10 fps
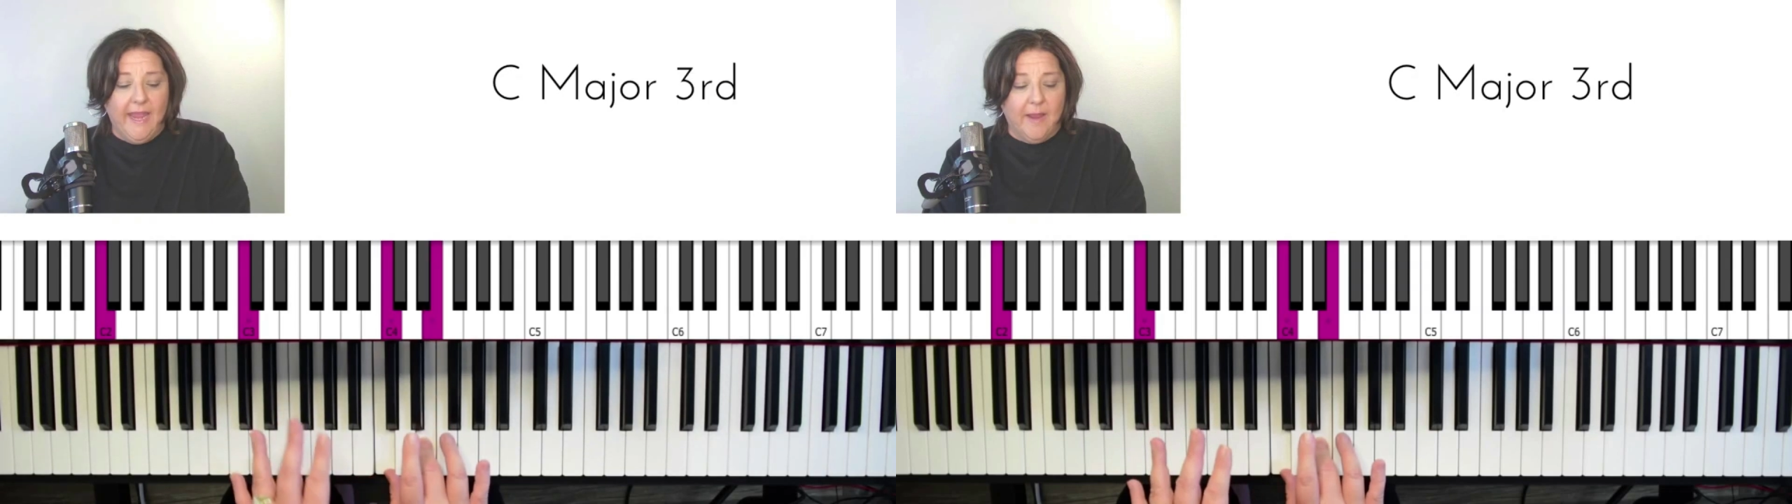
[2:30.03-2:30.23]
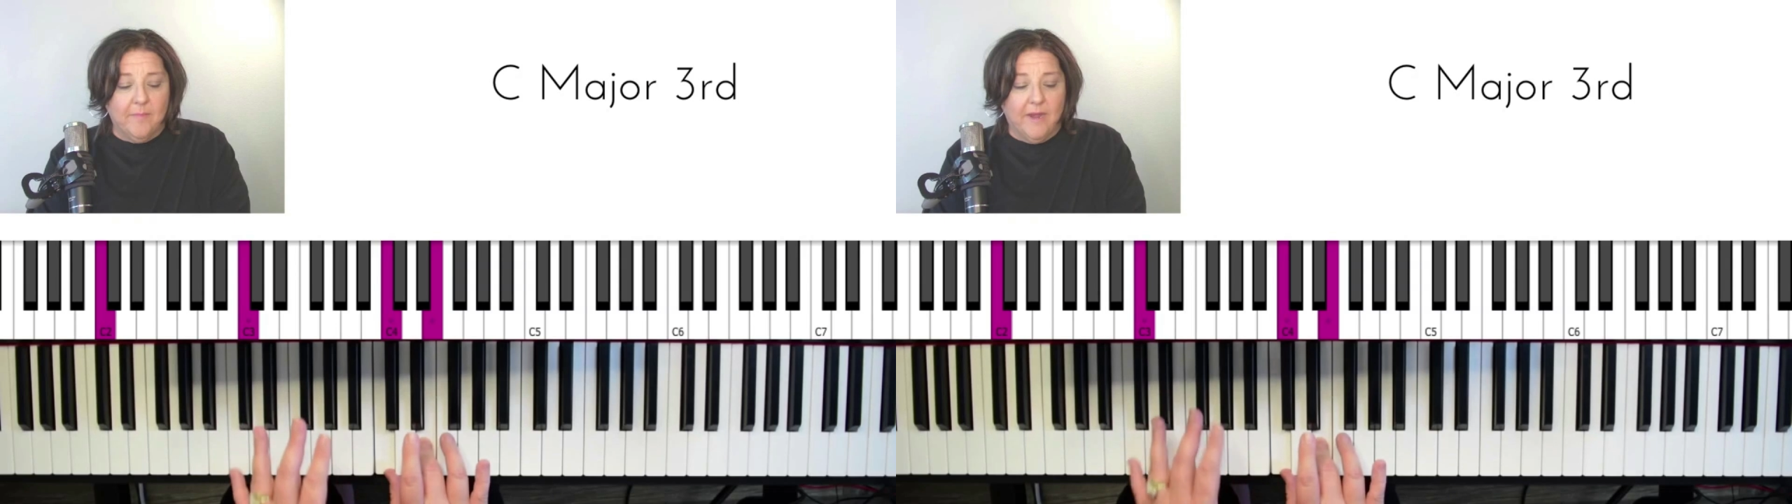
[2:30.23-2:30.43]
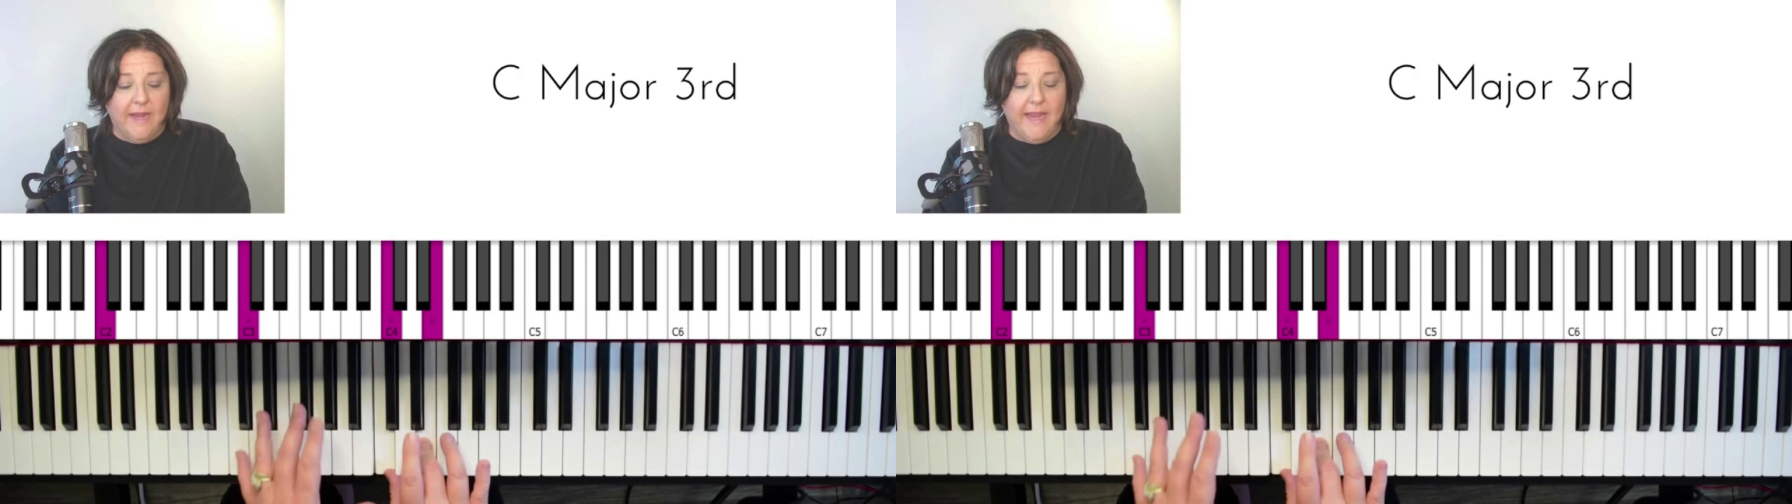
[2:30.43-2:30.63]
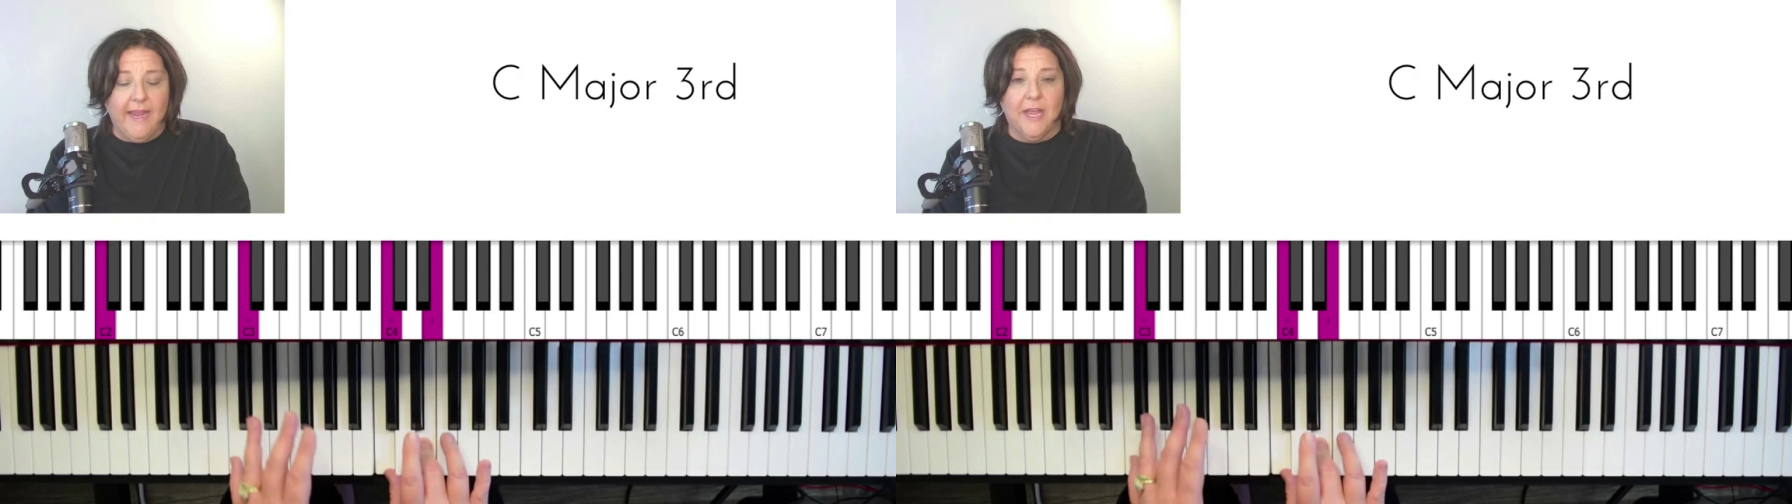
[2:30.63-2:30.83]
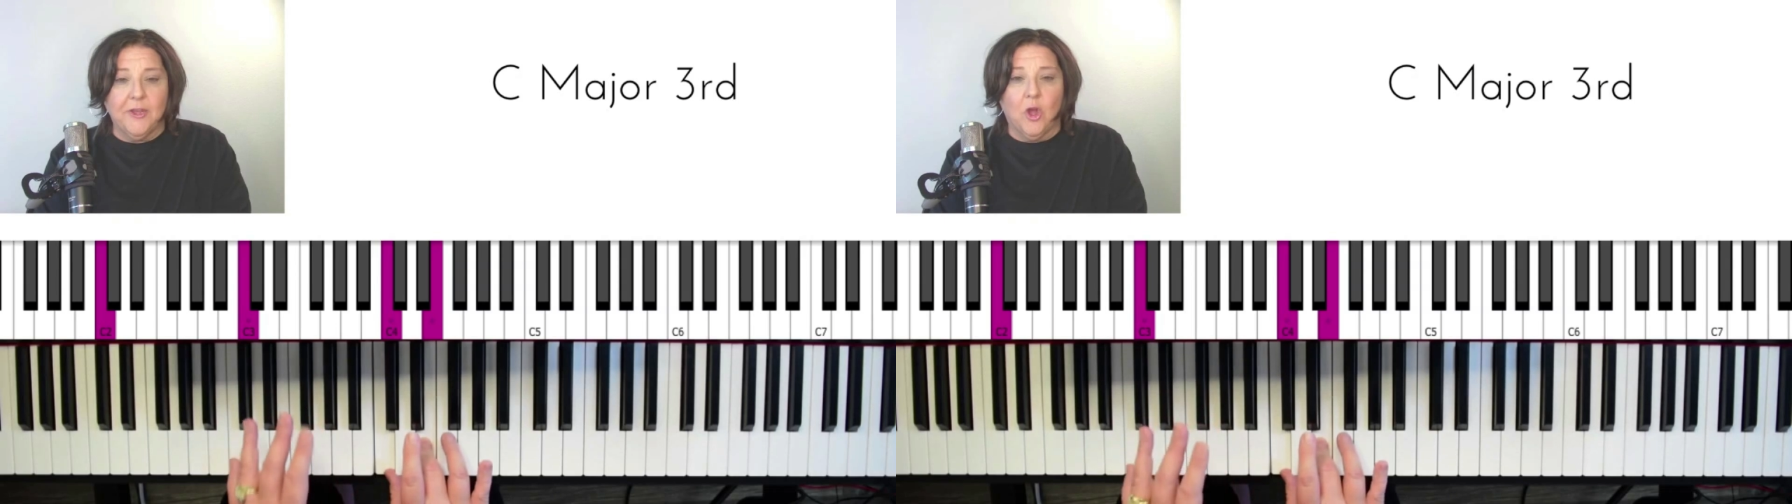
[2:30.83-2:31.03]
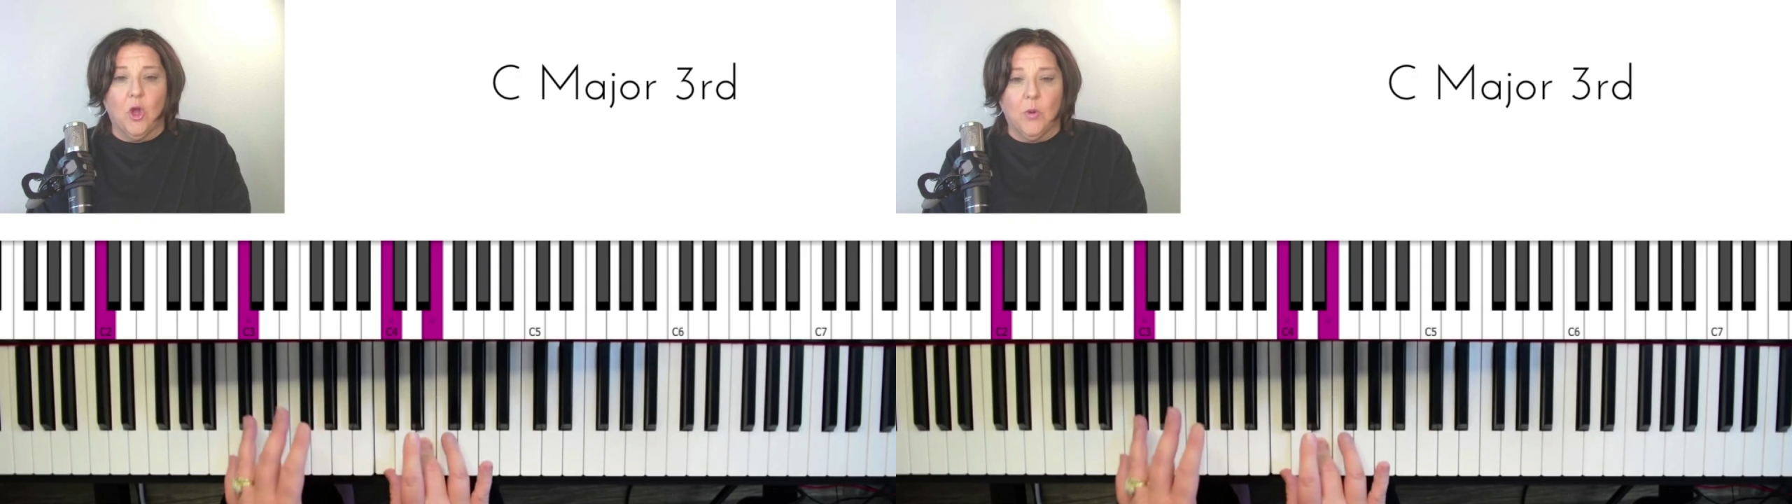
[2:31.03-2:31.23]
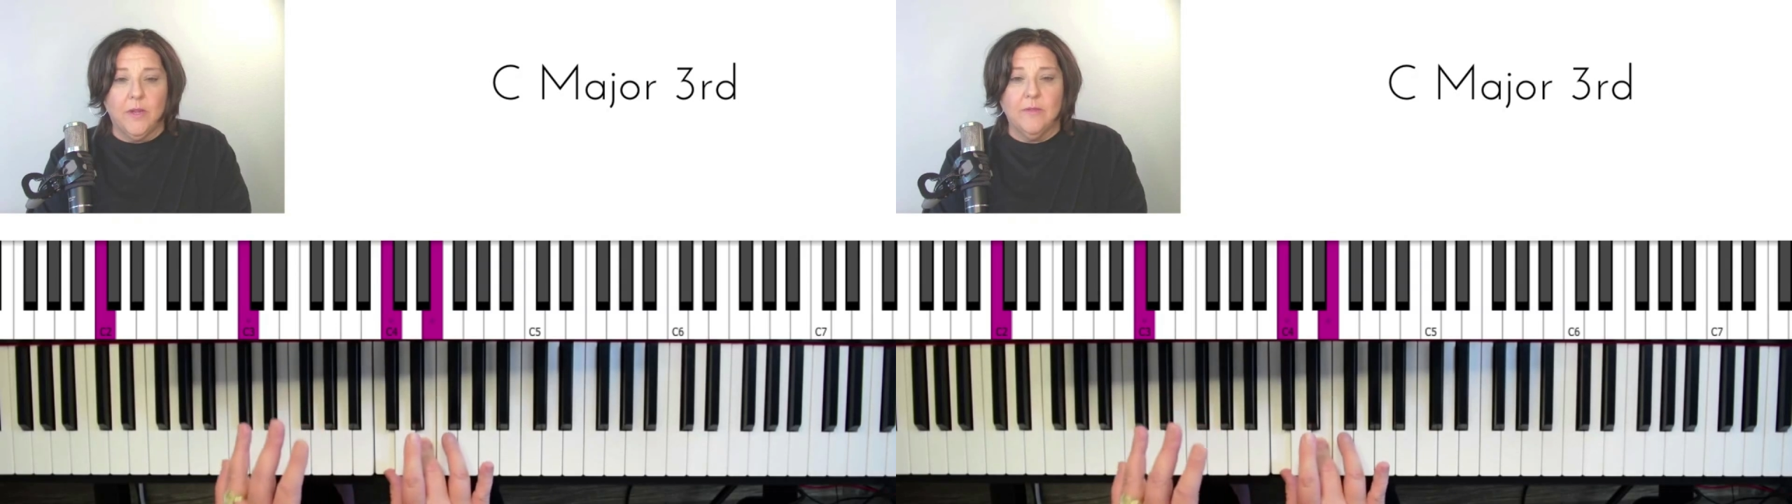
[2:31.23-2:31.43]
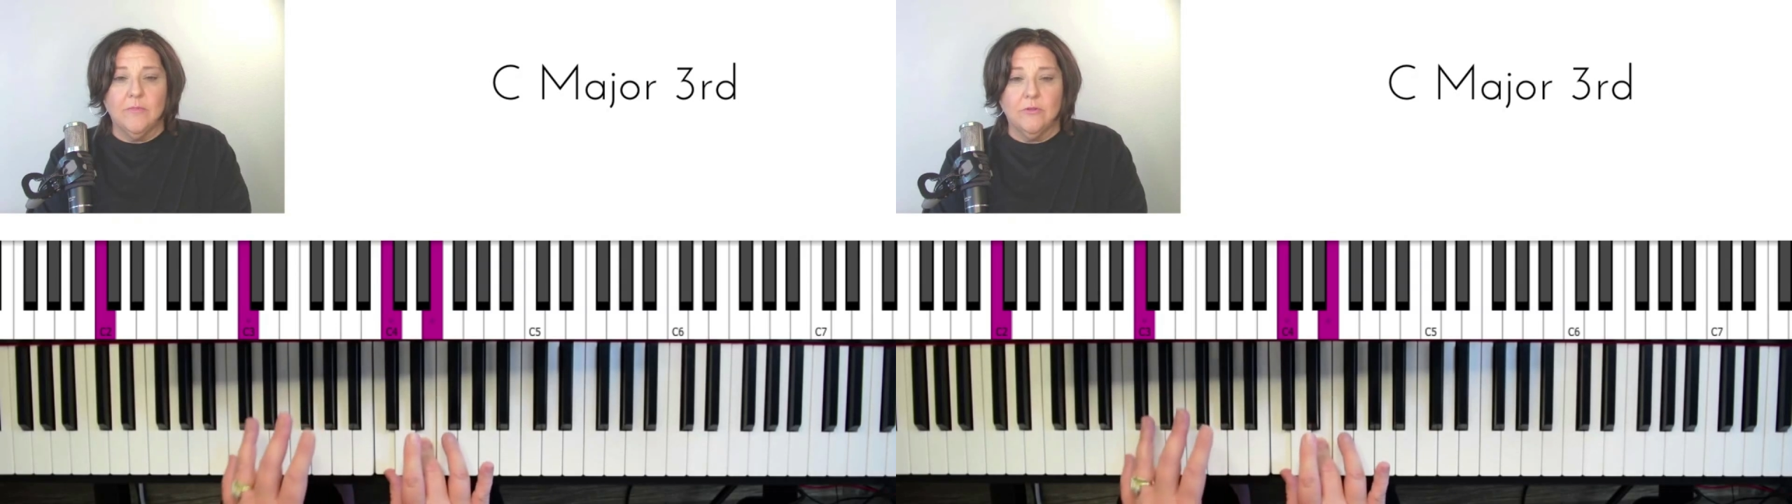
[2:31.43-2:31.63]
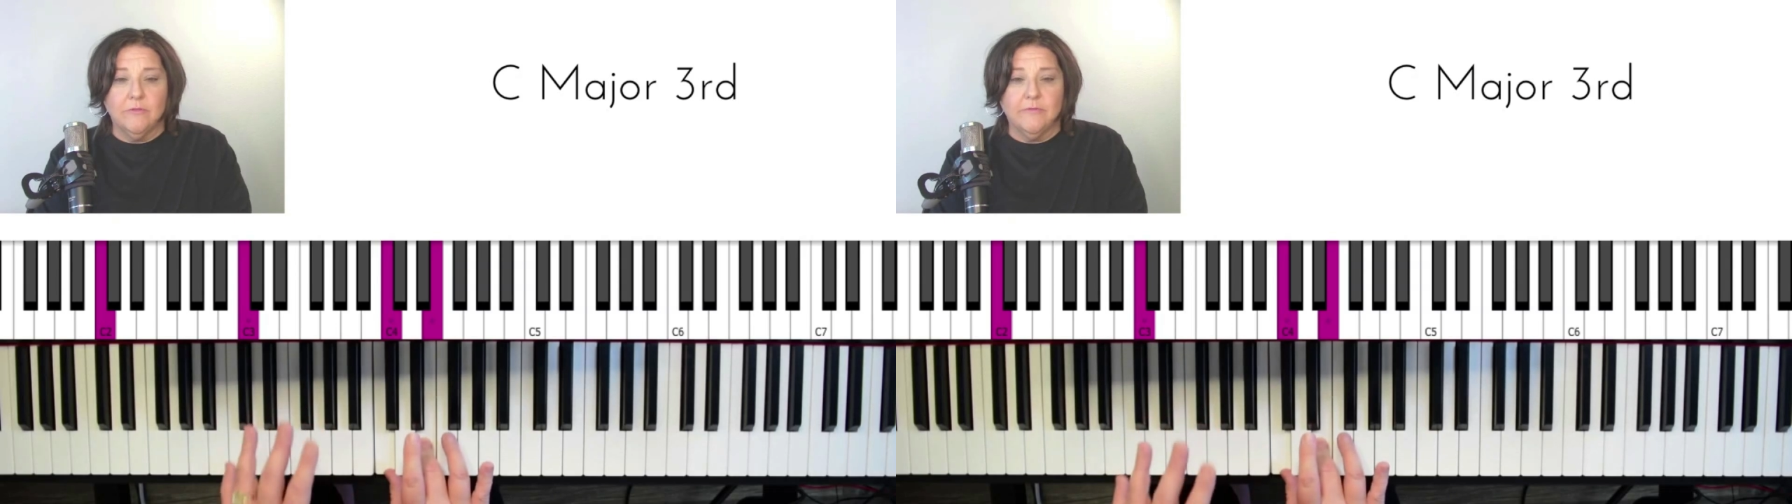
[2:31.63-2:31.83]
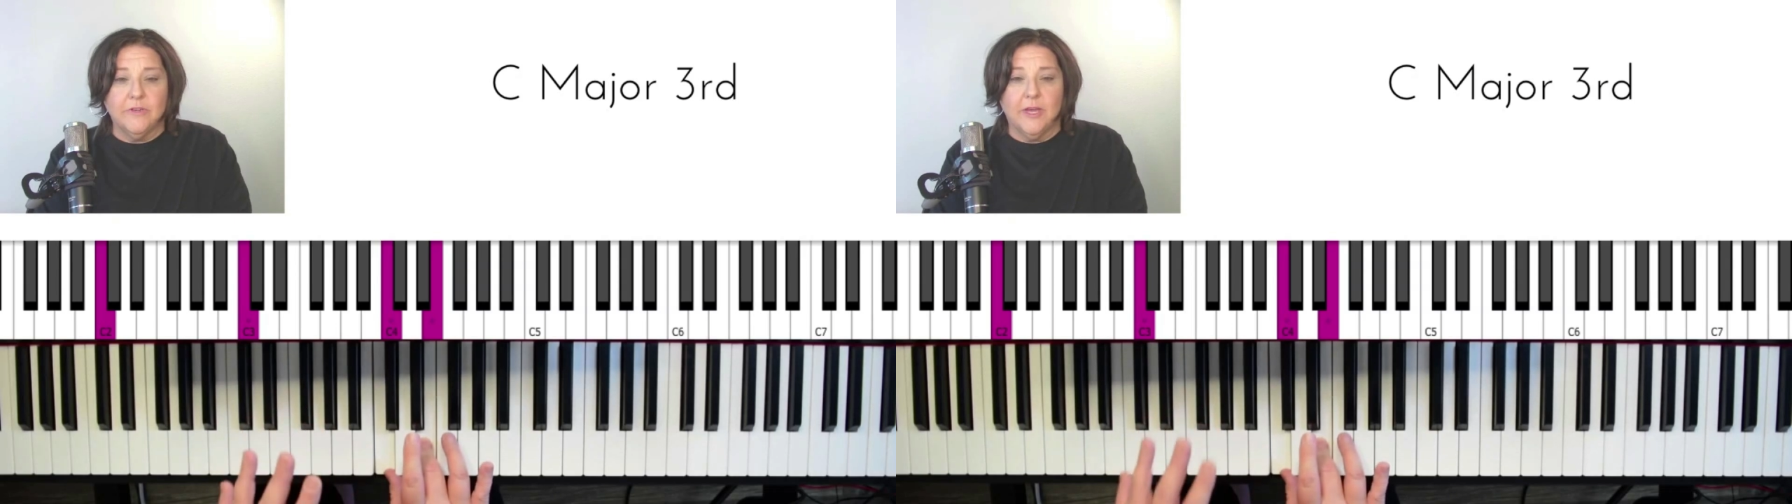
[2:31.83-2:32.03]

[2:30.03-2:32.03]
And my hand already moved